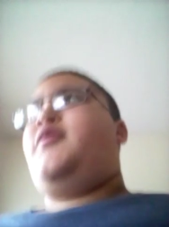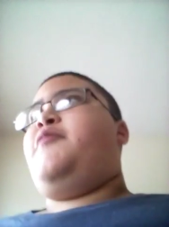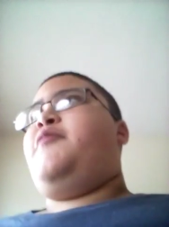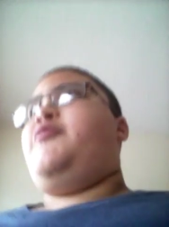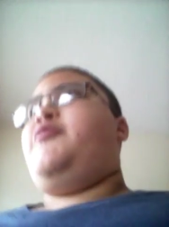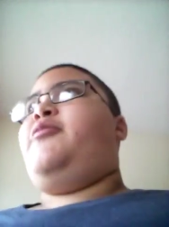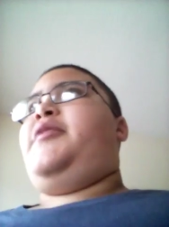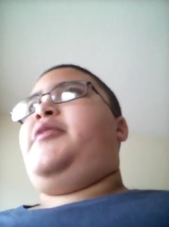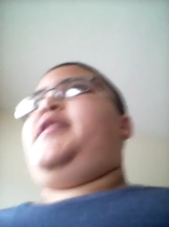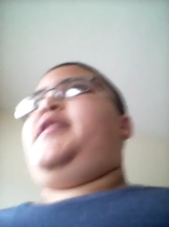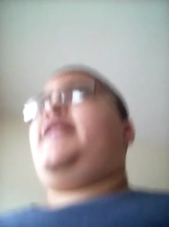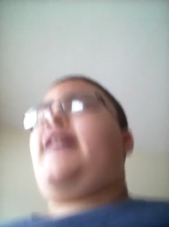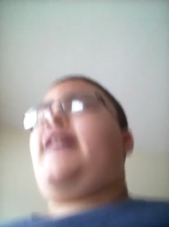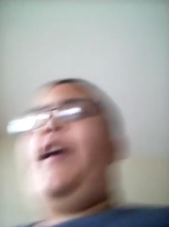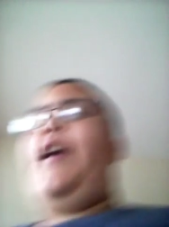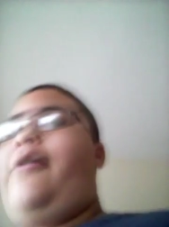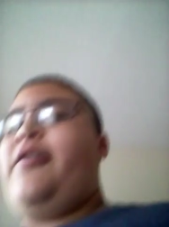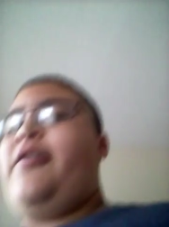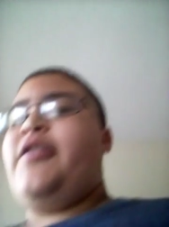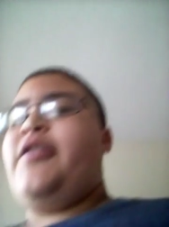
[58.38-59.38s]
between now
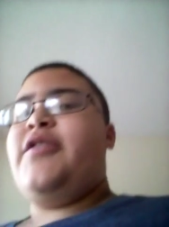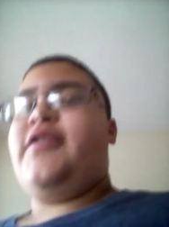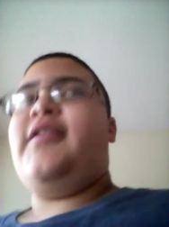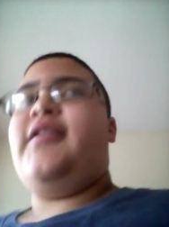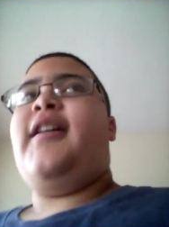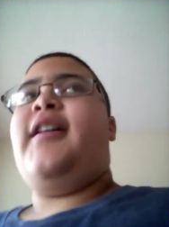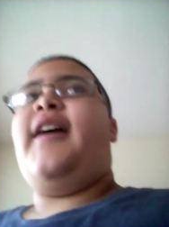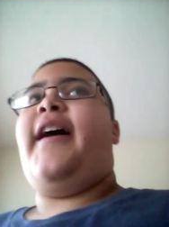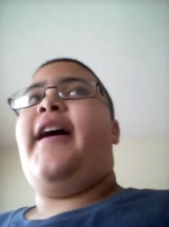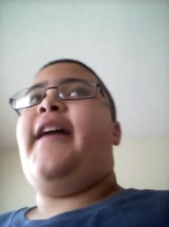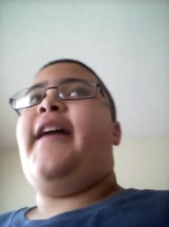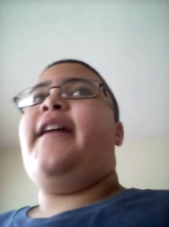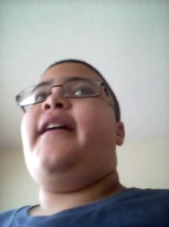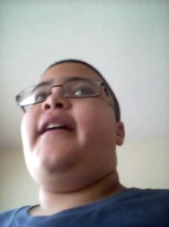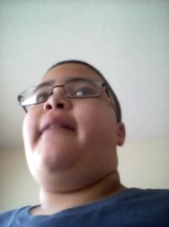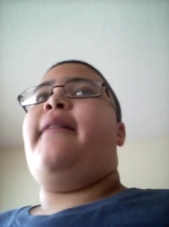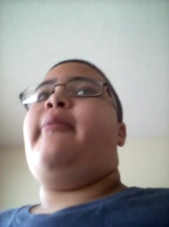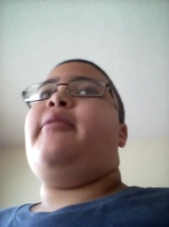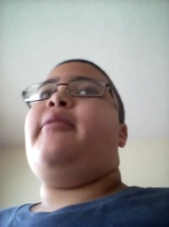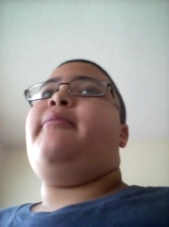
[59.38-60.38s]
and July, I
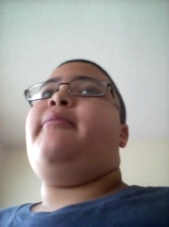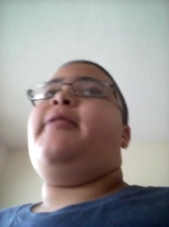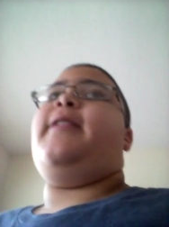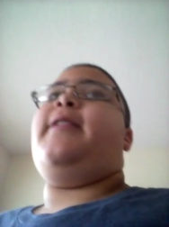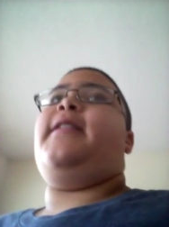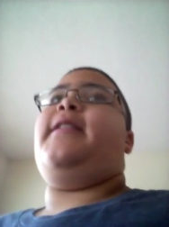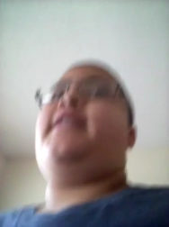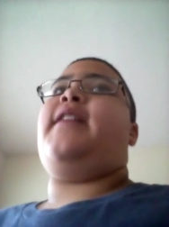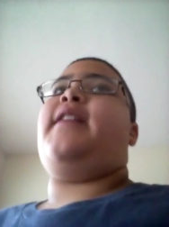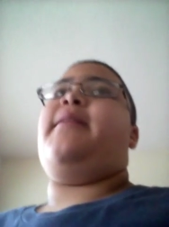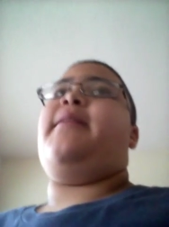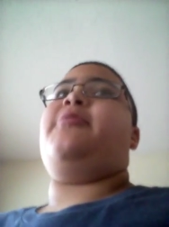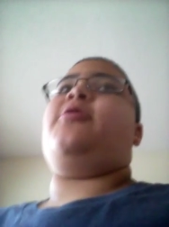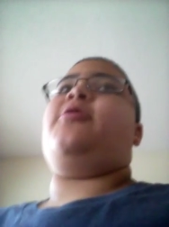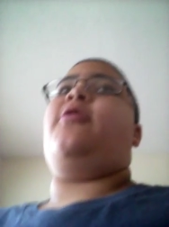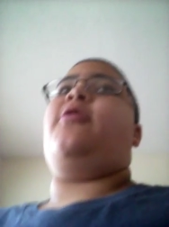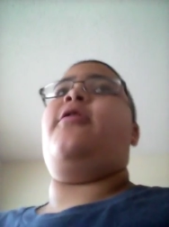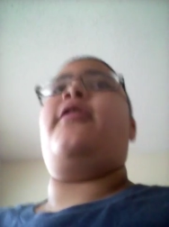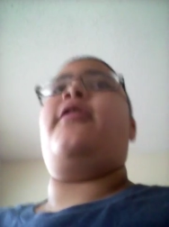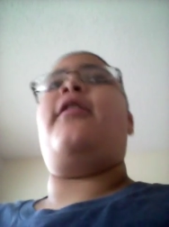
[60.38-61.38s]
might be getting a capture
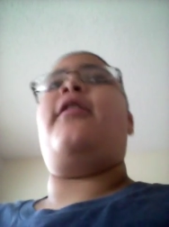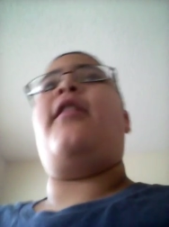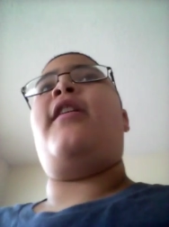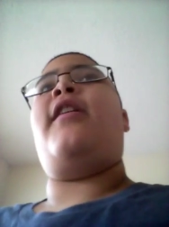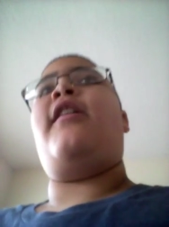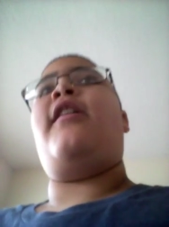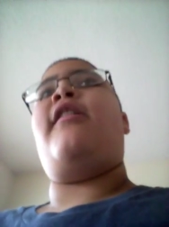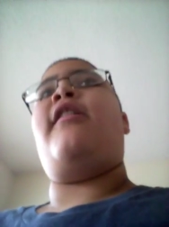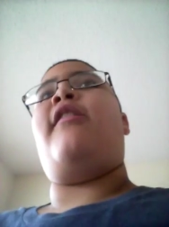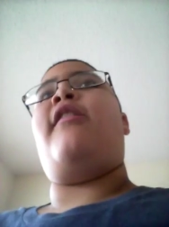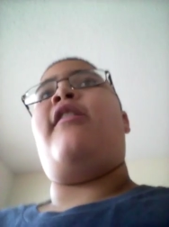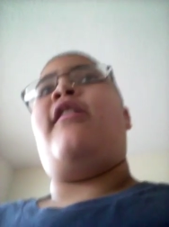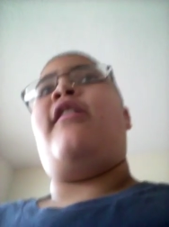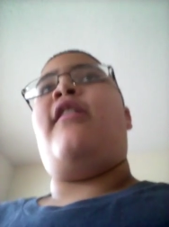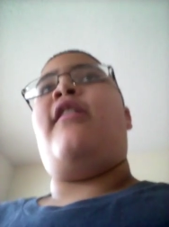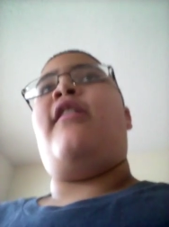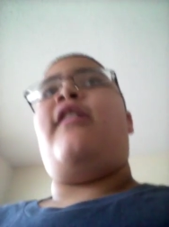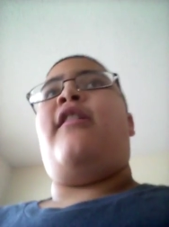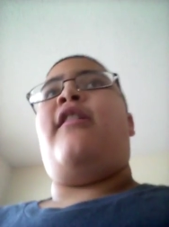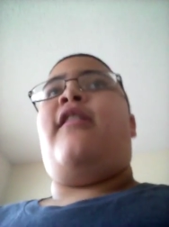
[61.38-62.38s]
card.
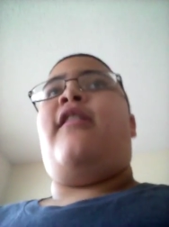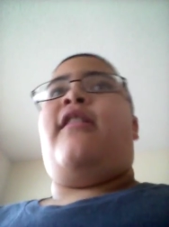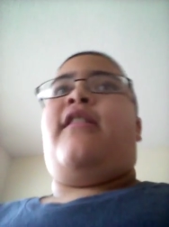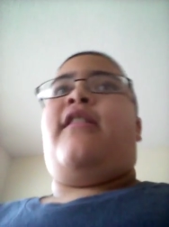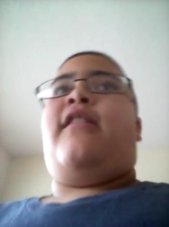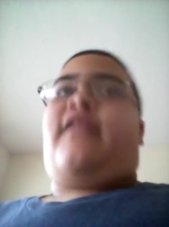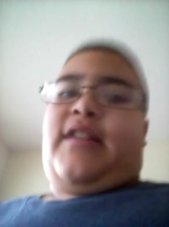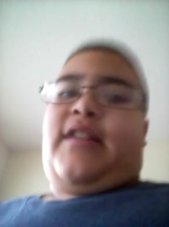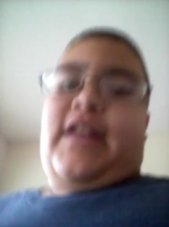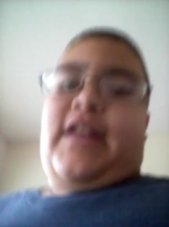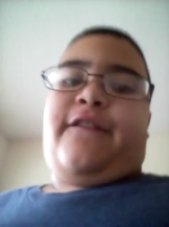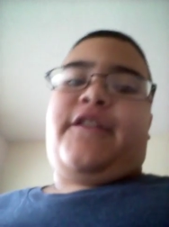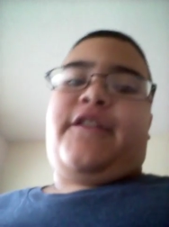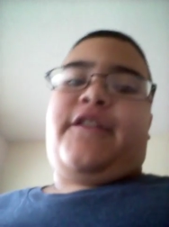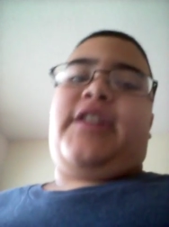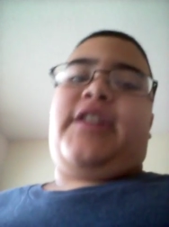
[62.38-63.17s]
If not